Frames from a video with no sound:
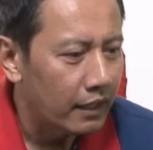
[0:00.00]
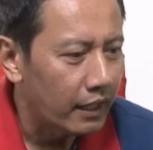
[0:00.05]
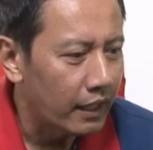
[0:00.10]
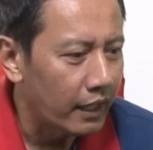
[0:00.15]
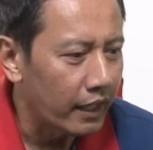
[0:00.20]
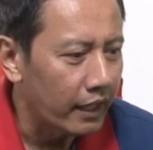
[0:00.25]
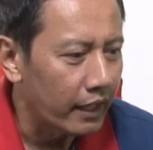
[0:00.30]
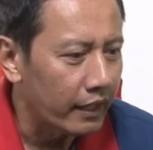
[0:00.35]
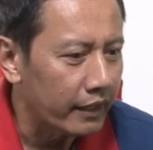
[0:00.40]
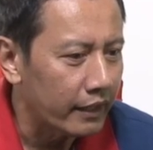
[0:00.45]

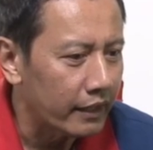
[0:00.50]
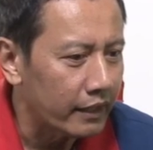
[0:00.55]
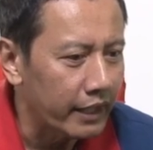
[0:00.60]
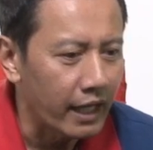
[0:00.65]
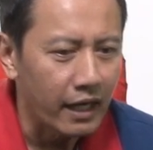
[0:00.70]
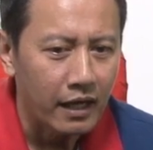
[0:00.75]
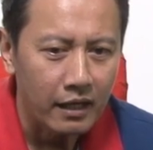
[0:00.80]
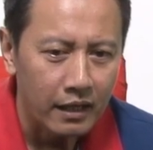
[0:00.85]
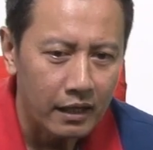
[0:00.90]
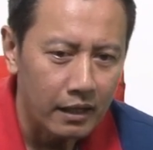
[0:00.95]
And
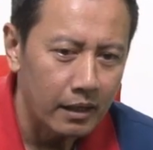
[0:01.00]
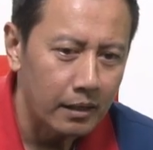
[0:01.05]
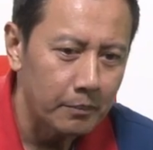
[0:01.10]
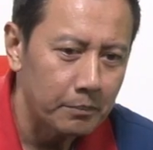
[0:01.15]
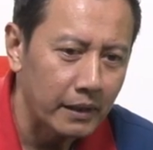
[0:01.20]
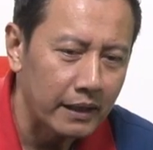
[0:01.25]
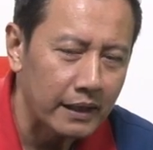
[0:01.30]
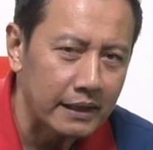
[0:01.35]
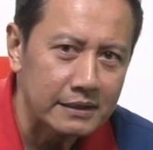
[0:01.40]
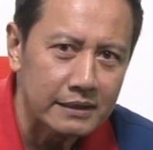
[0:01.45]

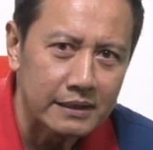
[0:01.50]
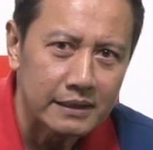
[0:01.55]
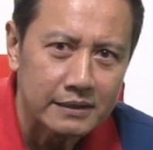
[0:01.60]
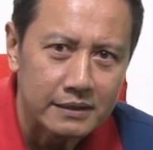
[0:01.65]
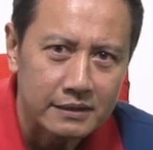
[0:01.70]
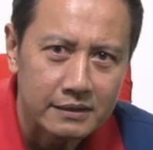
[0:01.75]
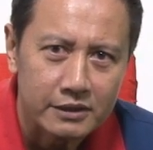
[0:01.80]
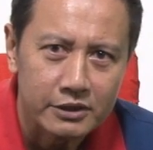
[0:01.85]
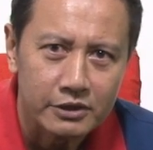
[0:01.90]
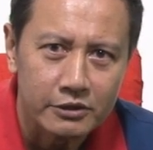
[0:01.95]
Perkasa
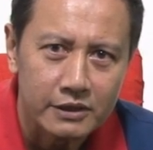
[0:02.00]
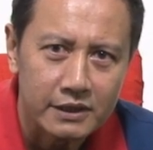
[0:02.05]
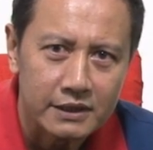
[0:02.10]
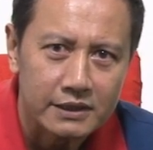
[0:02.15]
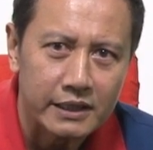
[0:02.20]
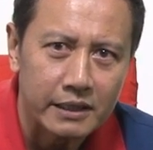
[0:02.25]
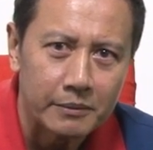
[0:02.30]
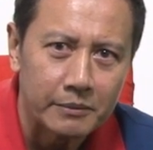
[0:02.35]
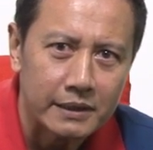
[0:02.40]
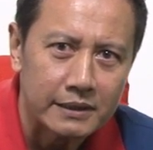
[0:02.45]
just issued a
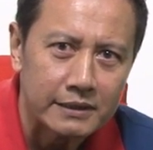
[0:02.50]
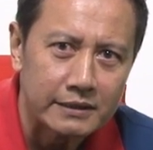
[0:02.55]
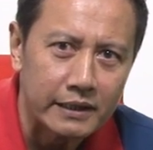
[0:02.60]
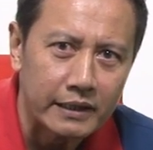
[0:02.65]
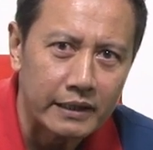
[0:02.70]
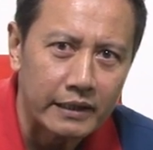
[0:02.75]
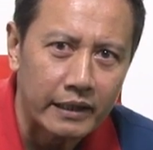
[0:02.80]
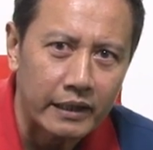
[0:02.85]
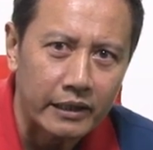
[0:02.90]
statement saying